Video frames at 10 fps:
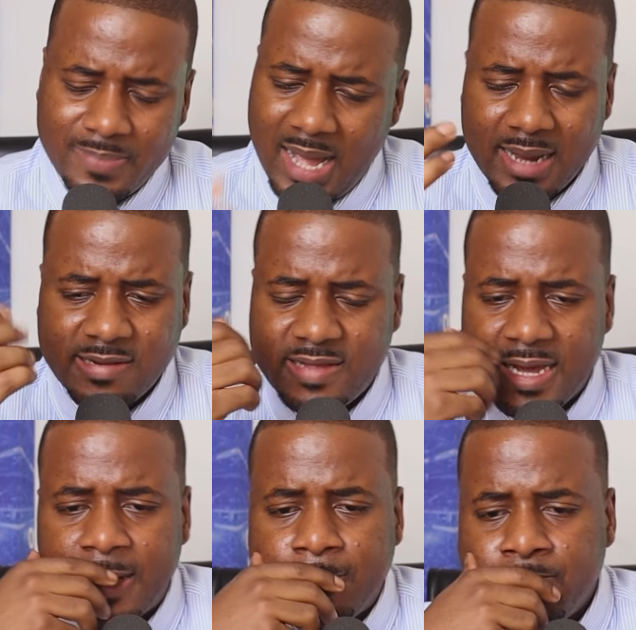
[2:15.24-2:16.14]
I
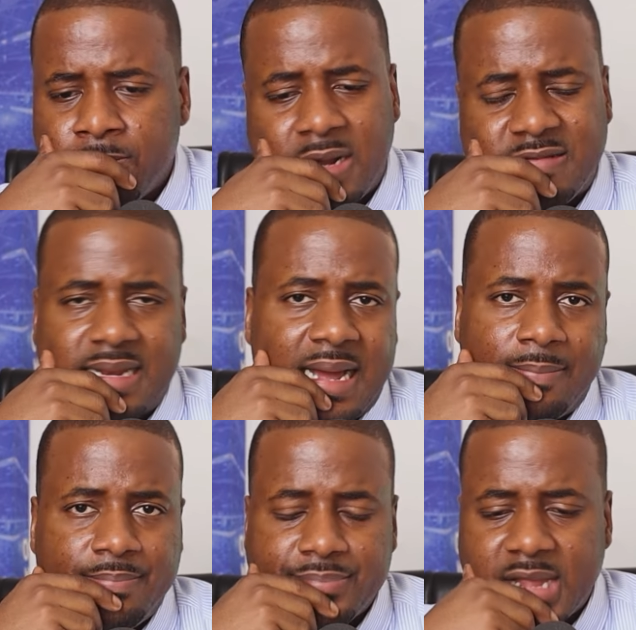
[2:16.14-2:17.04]
understand that, but I was like, nah,
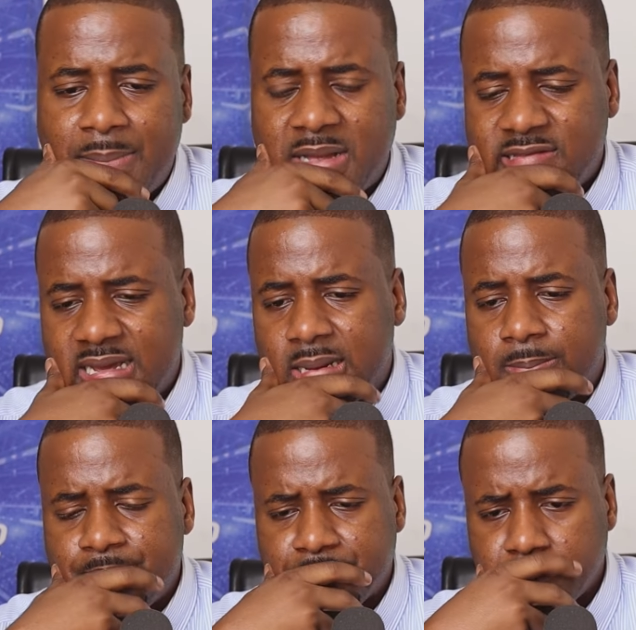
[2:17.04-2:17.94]
I'm not staying up